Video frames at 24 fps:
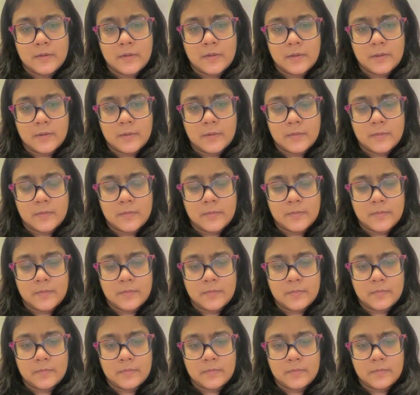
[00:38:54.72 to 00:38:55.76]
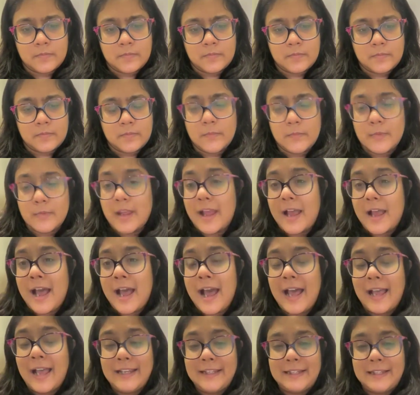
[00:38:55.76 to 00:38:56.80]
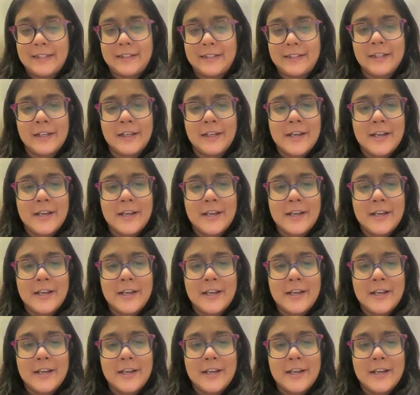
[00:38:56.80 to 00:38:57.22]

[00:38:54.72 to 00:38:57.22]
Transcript: Yeah. I'm back. Hi.